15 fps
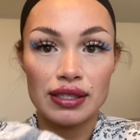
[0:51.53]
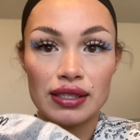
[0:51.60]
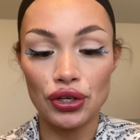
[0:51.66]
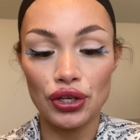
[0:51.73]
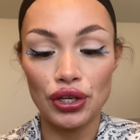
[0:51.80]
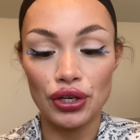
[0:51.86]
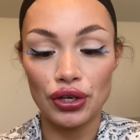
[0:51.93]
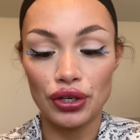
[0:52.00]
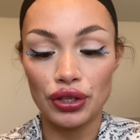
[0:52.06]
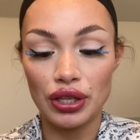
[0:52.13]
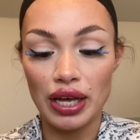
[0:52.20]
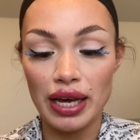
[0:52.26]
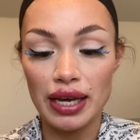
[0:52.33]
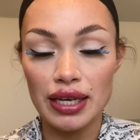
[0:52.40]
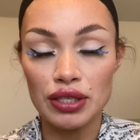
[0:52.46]
ear
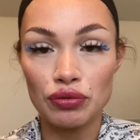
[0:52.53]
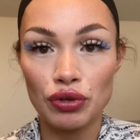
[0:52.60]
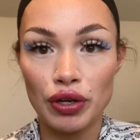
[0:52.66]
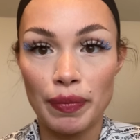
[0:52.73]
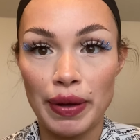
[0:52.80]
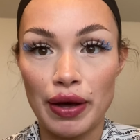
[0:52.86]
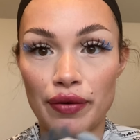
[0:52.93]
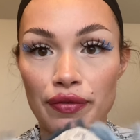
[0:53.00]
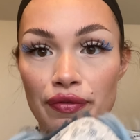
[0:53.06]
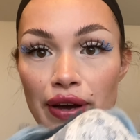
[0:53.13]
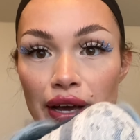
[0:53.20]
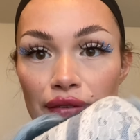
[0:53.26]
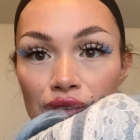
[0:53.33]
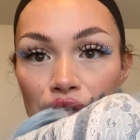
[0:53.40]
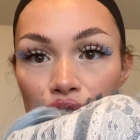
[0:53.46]
lace with about
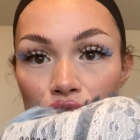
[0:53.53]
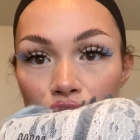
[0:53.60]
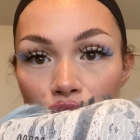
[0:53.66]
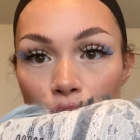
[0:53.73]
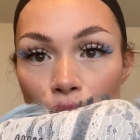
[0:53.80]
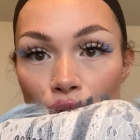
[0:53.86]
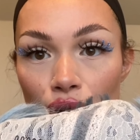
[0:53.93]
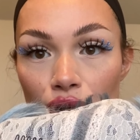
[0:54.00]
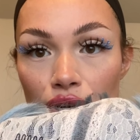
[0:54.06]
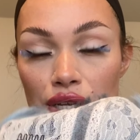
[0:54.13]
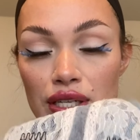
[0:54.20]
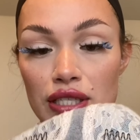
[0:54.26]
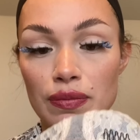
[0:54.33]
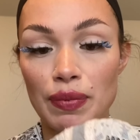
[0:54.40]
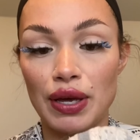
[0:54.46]
5 inches of
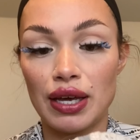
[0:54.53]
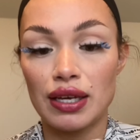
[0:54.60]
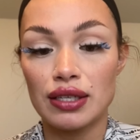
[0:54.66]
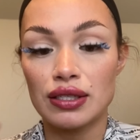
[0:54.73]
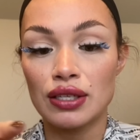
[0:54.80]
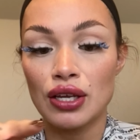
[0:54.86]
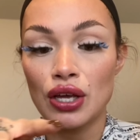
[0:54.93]
parting space,